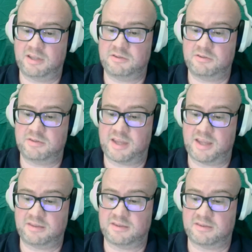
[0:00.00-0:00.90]
you
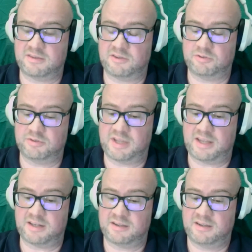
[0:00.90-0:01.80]
take this digital
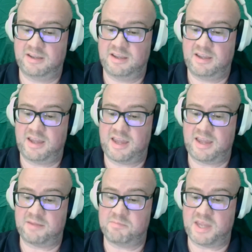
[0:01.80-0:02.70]
data
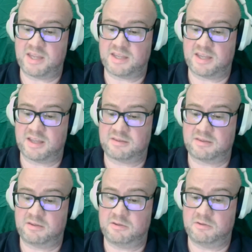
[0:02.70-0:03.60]
and make it
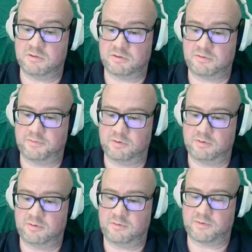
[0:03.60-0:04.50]
useful
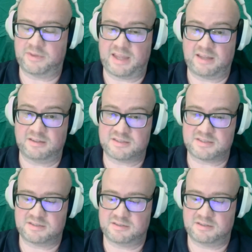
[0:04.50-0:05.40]
for the
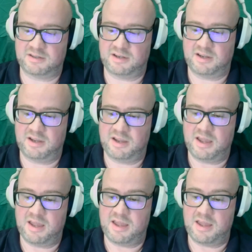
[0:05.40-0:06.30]
analysts?
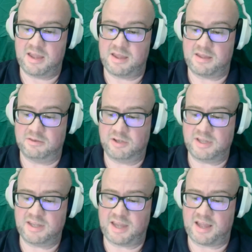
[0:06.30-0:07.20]

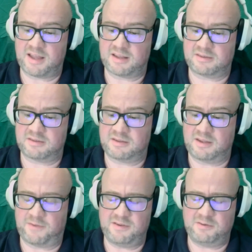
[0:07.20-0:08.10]
Looking at
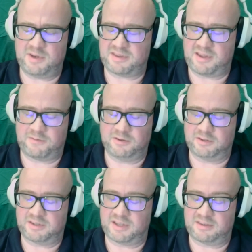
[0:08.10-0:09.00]
if anyone's ever
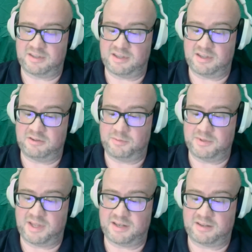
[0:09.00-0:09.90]
looked at the Adobe
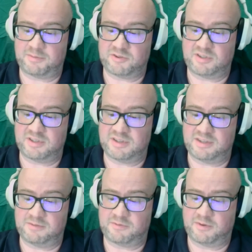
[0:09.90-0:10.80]
data, especially
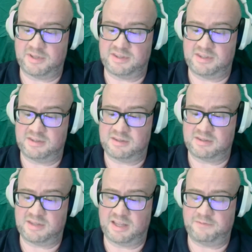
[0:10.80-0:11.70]
from the
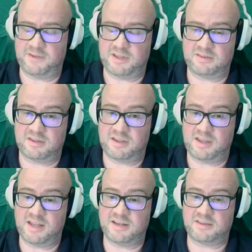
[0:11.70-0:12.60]
daily feeds,
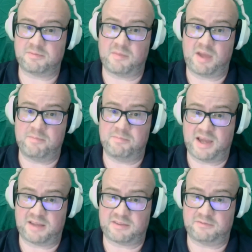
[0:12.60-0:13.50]
it is a
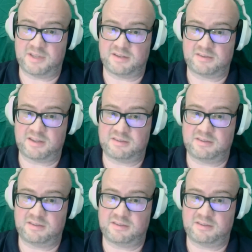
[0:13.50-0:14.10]
massive data set.